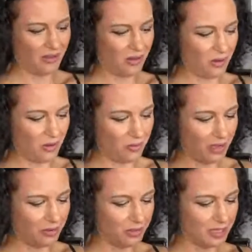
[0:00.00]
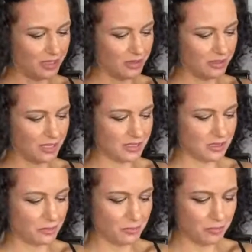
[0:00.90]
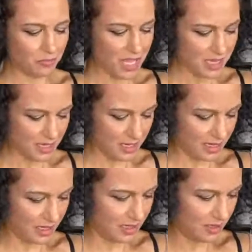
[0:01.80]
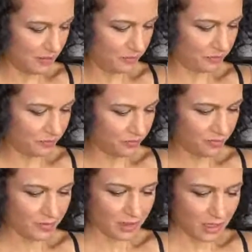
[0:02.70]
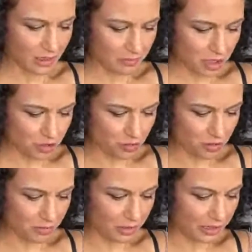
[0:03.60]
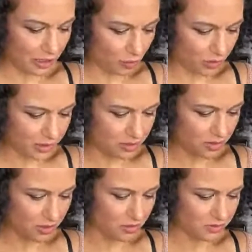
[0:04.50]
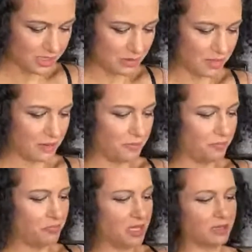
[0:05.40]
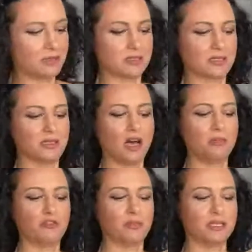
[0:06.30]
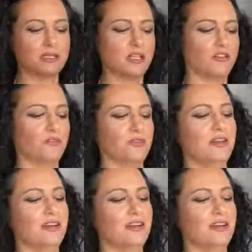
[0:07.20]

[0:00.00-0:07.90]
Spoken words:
Oh, wow. Okay, good. Get some bacon. Get a mushroom, a little one, so you don't see me make a slob of myself.